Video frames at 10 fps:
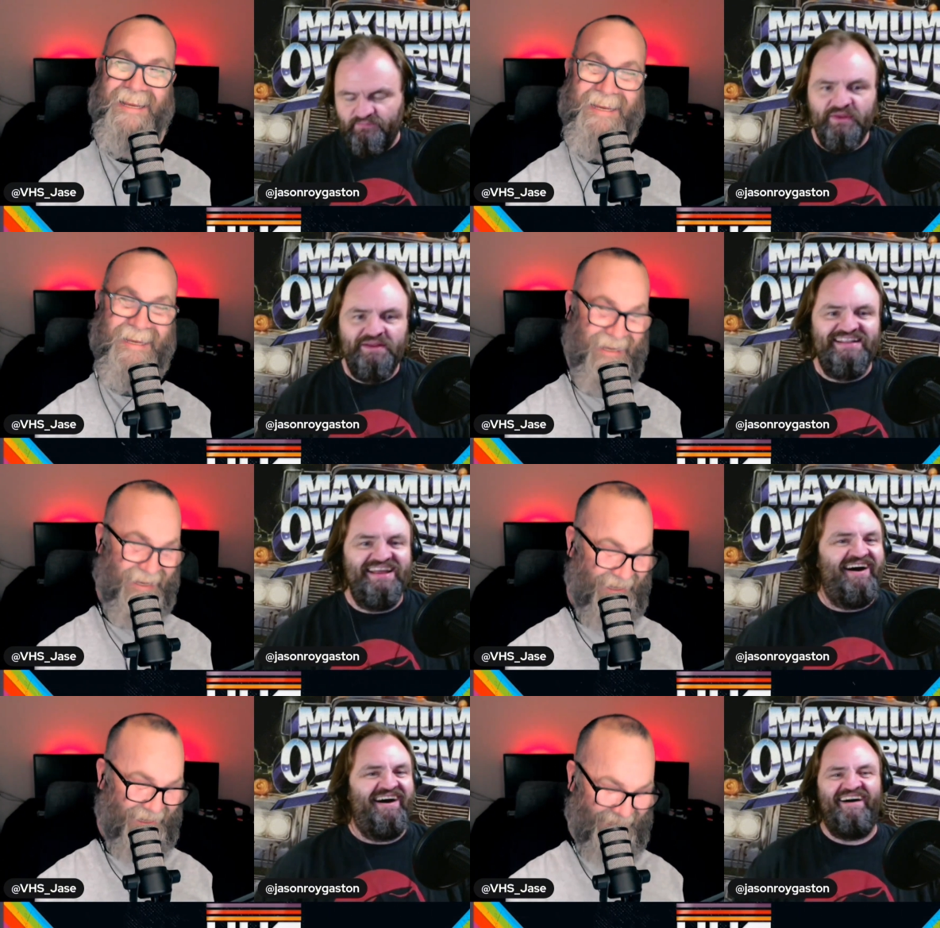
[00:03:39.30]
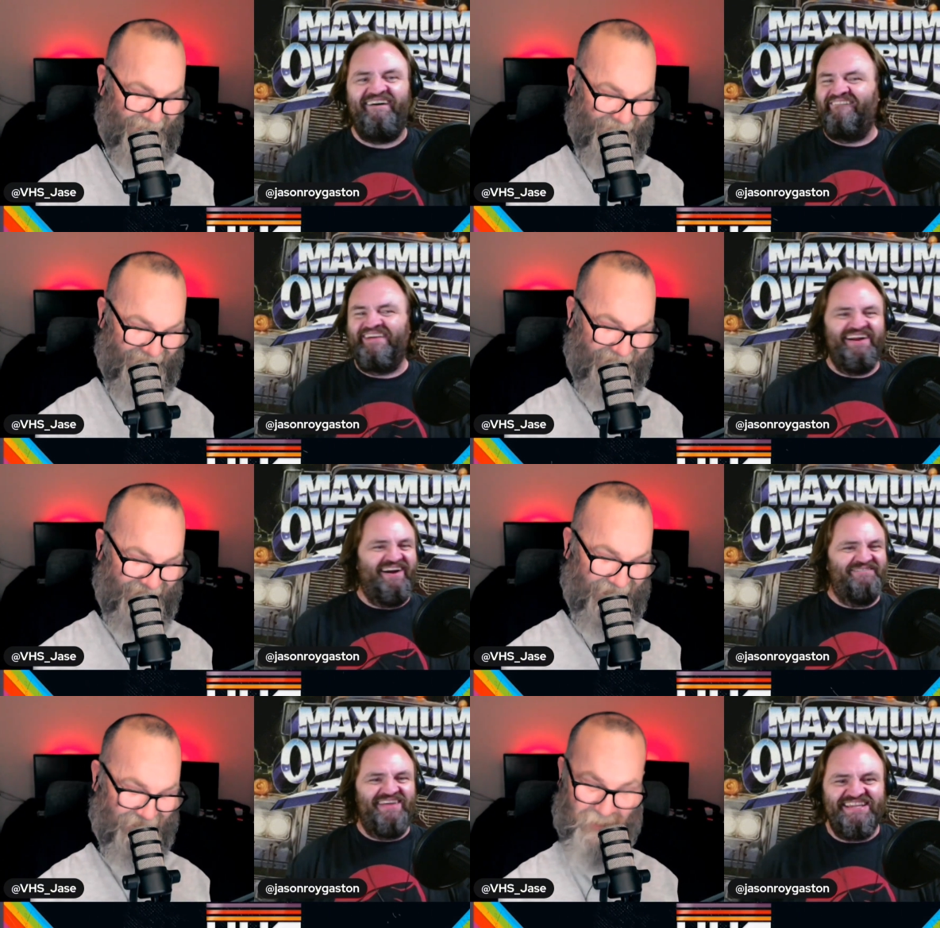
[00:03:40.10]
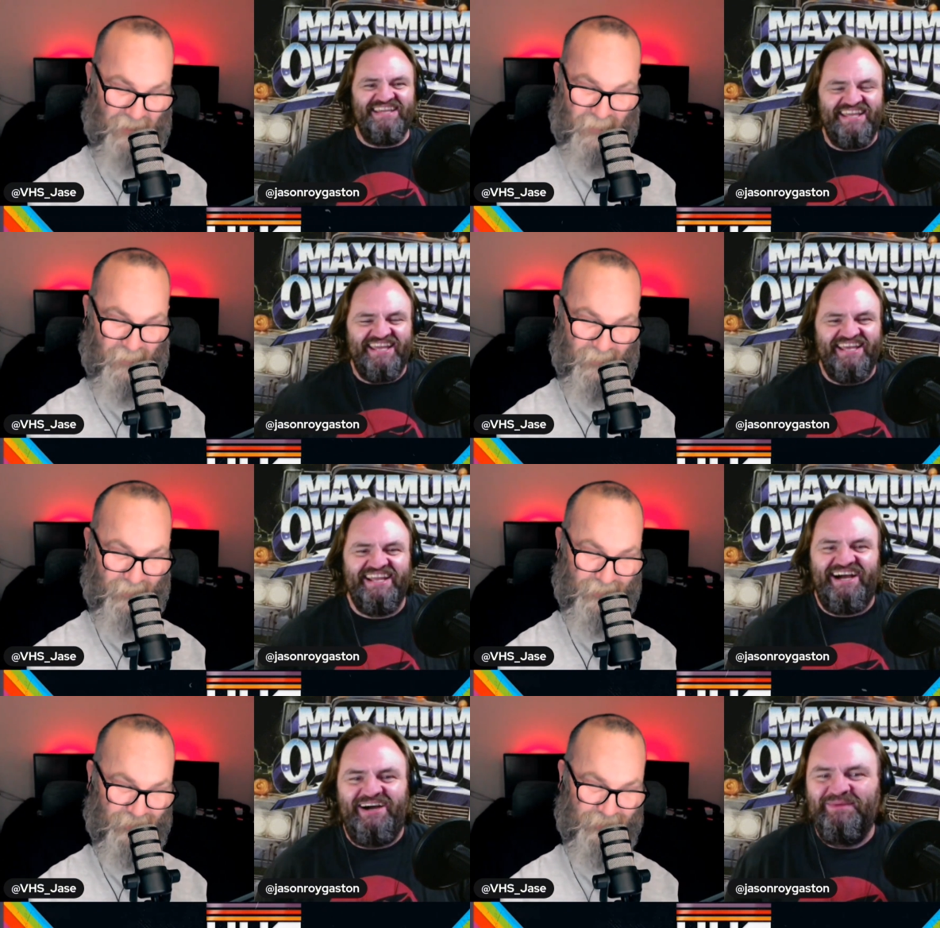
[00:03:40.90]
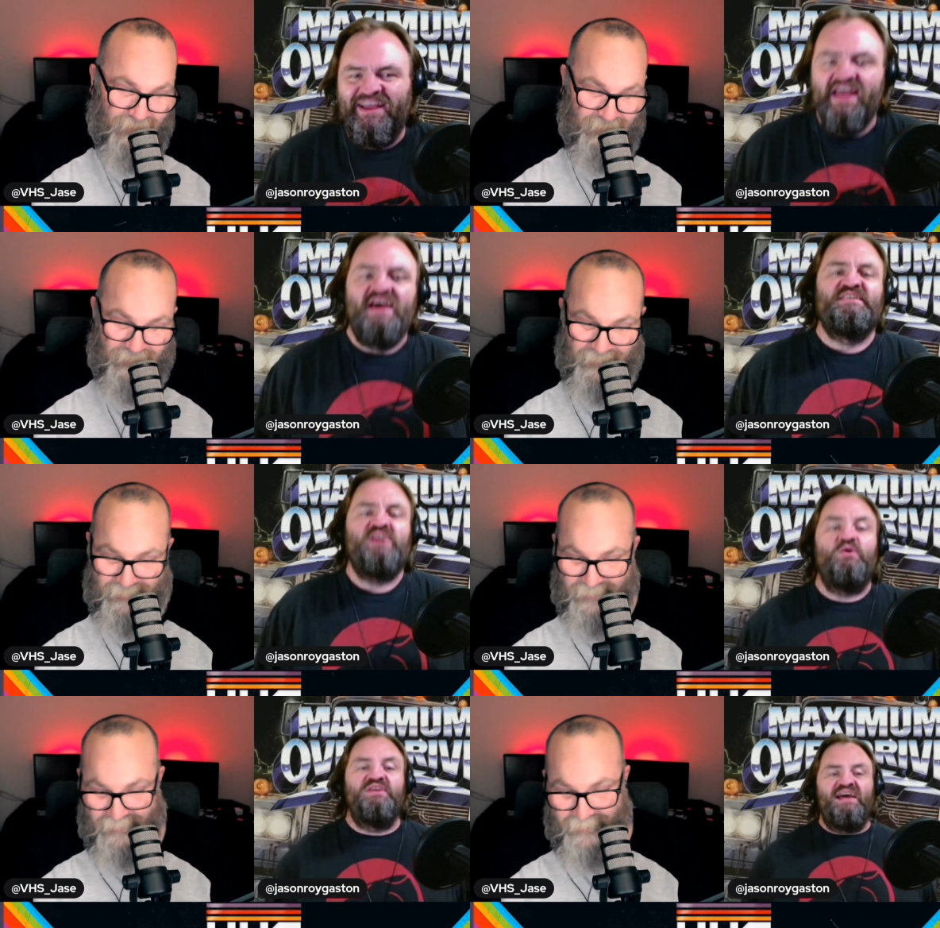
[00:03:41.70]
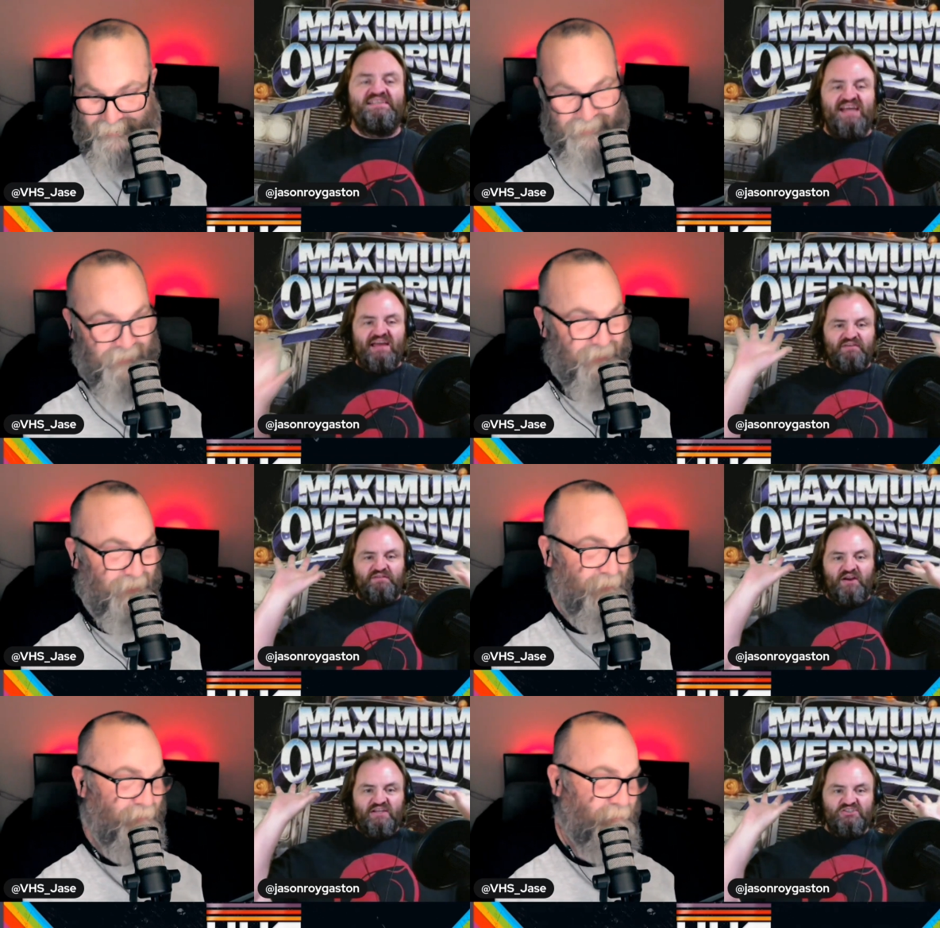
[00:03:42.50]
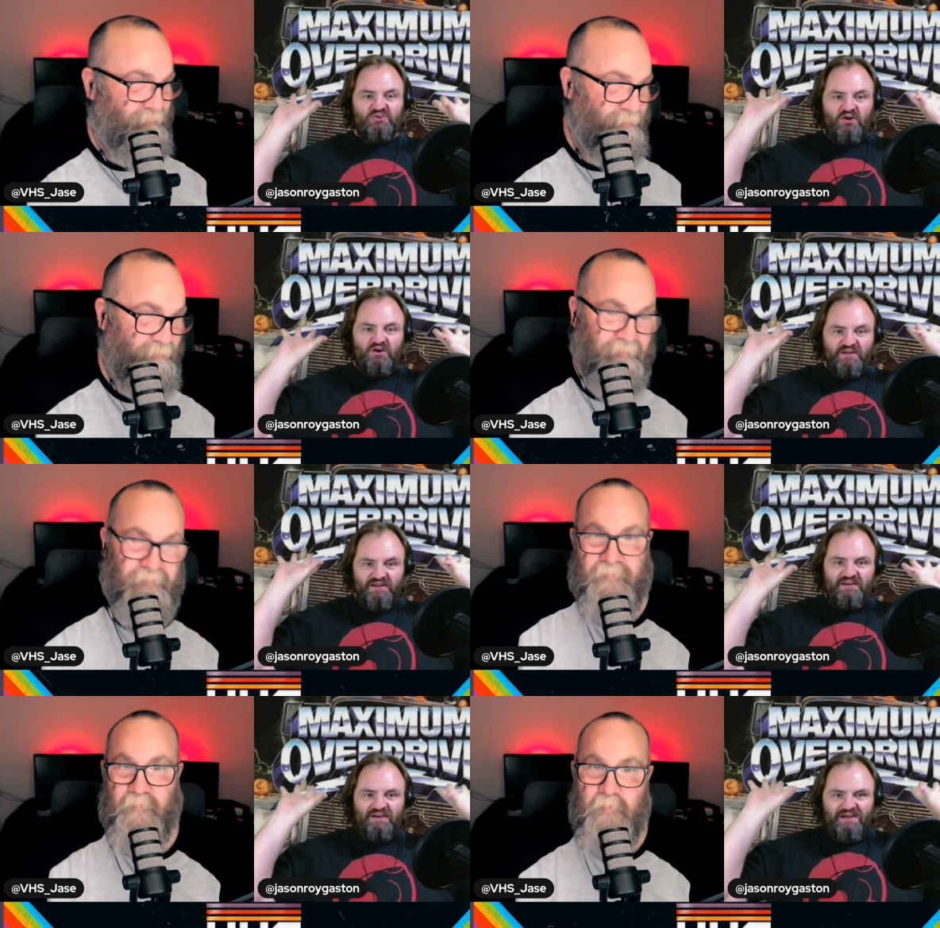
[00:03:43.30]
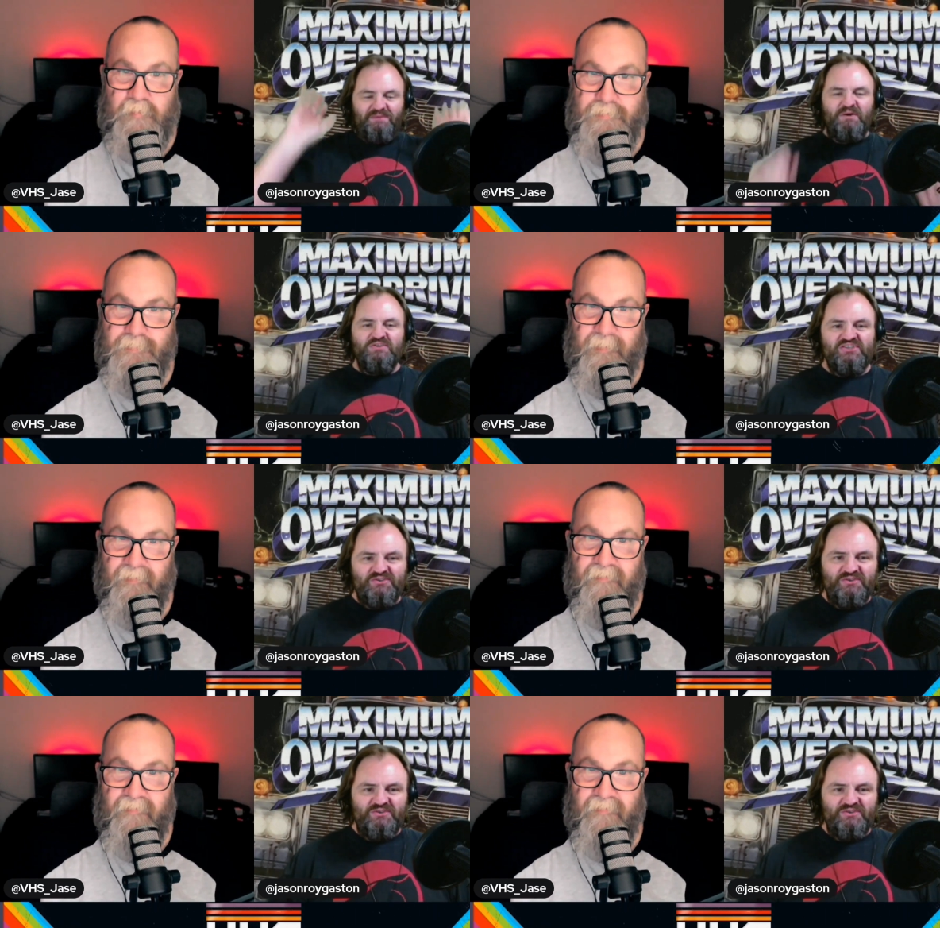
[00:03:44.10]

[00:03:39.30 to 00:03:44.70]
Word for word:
Speaker 1: No, we aren't making no. it up. So yes, I have a very strong emotional